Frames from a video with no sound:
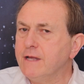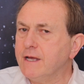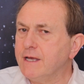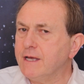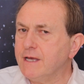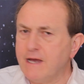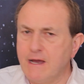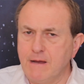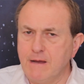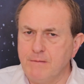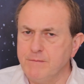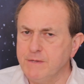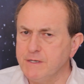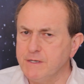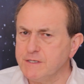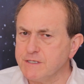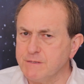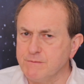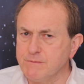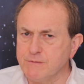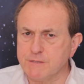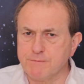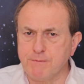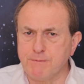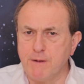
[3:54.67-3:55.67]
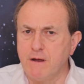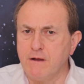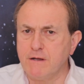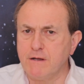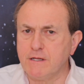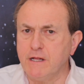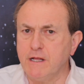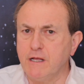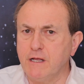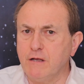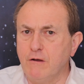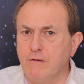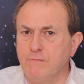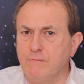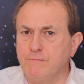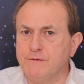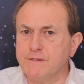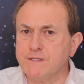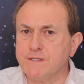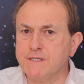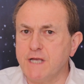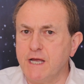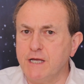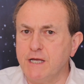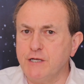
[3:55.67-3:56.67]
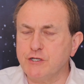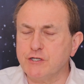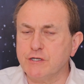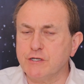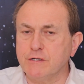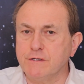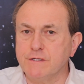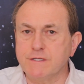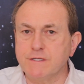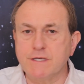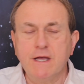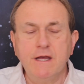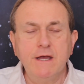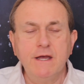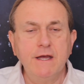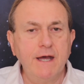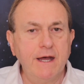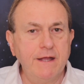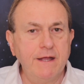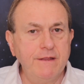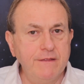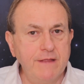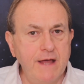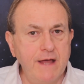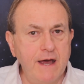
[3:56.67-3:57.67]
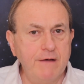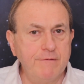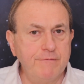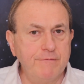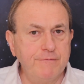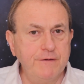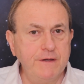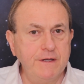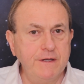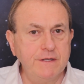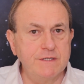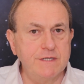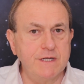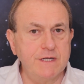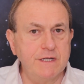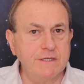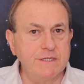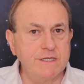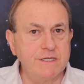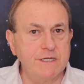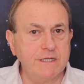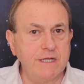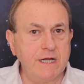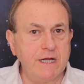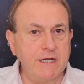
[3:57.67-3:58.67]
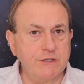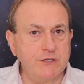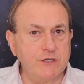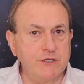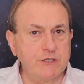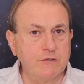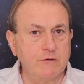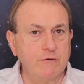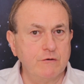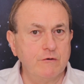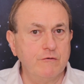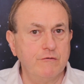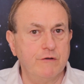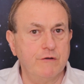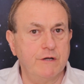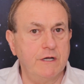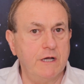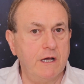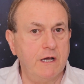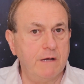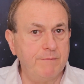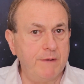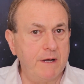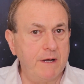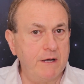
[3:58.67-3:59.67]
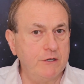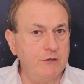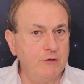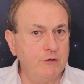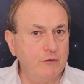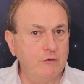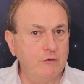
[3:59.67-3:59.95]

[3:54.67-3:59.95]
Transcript: There can be some sparkling conversations, and that feeds into that story about